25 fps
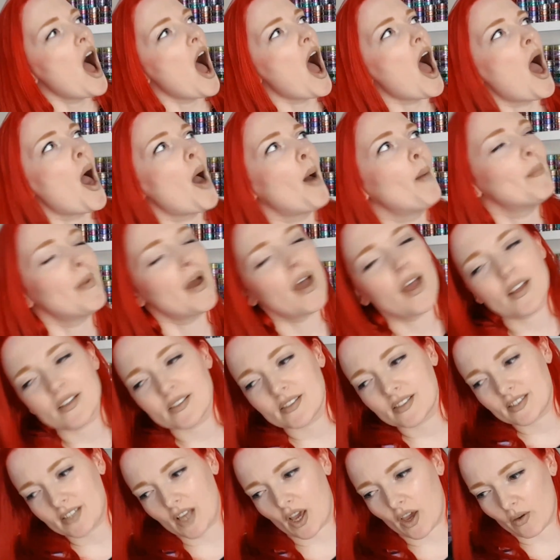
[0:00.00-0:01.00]
Um,
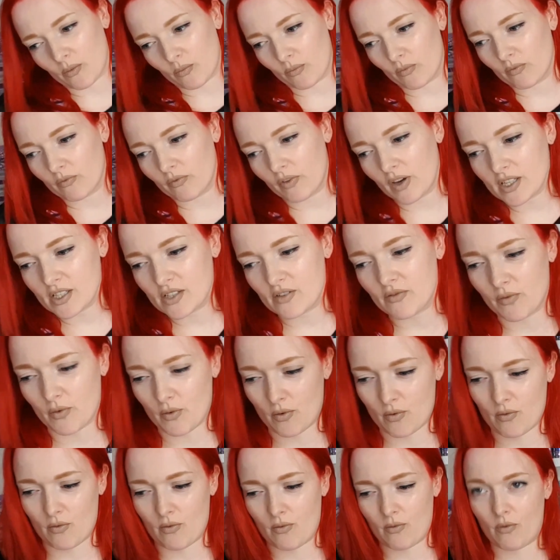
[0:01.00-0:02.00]
so, first of
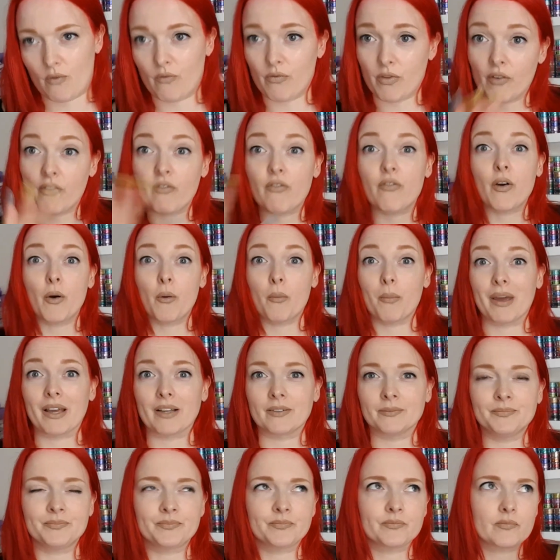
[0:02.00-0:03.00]
all, the
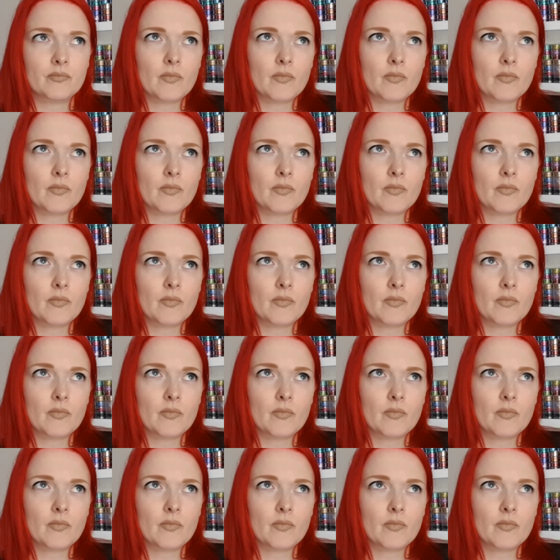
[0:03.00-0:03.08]
filming.